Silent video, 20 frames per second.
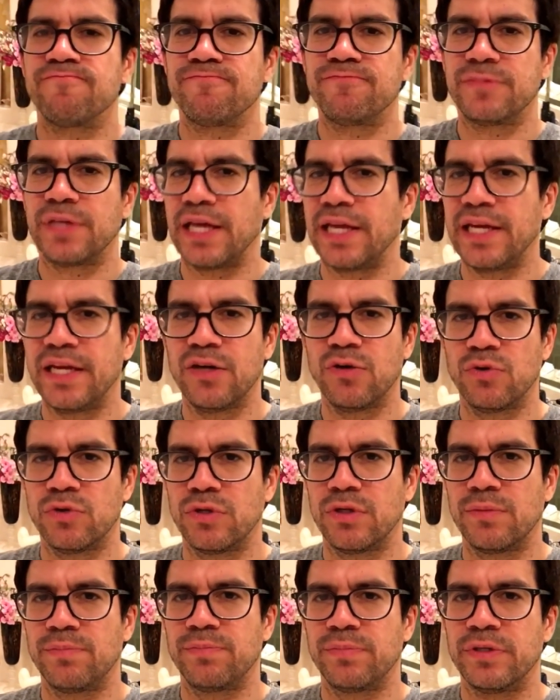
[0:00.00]
They didn't
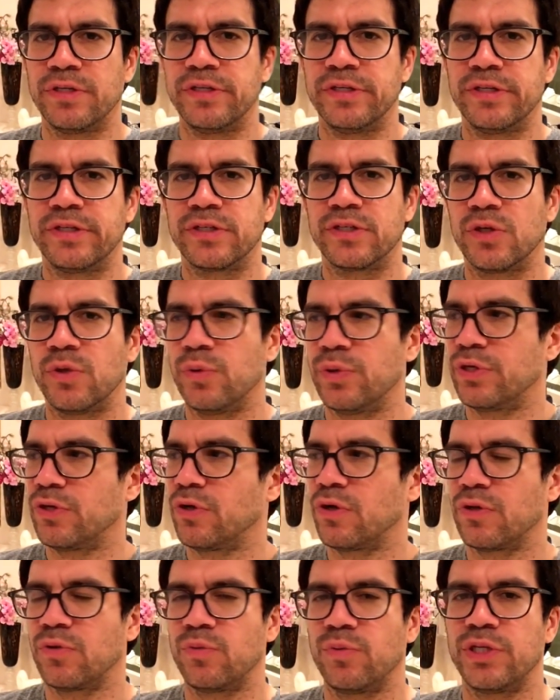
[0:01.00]
grow up going to
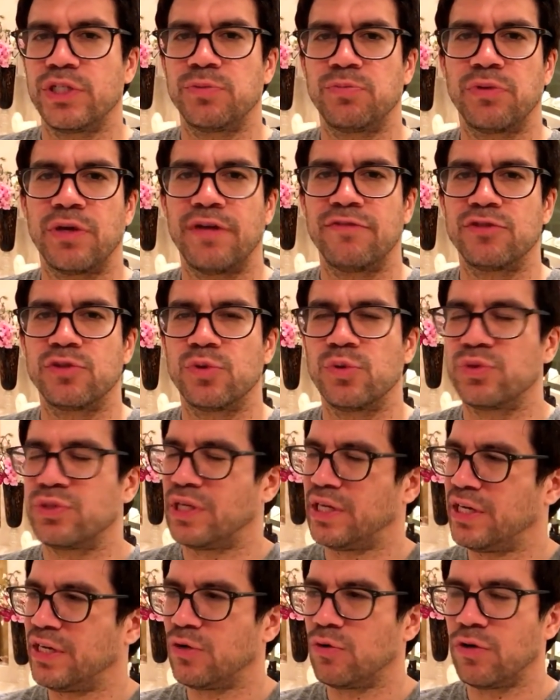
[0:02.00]
all the rich private schools. They
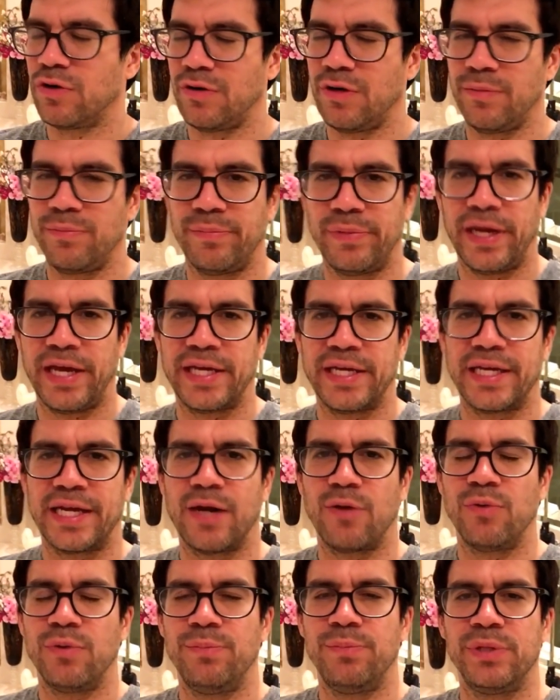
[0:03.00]
didn't grow up hanging
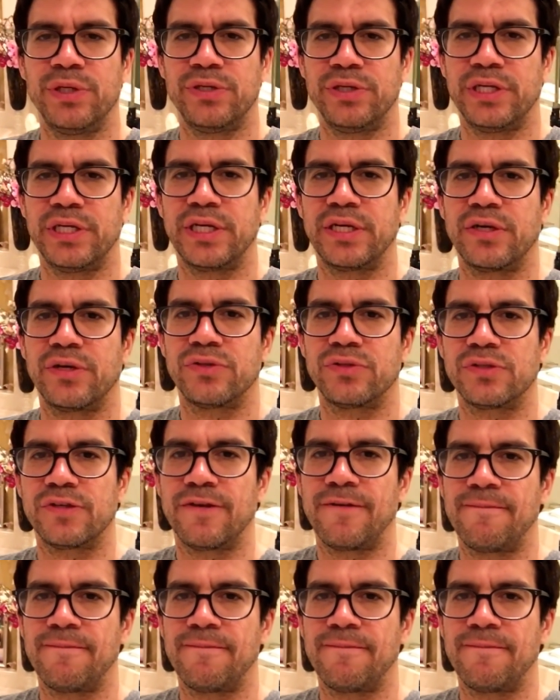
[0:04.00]
out with millionaires.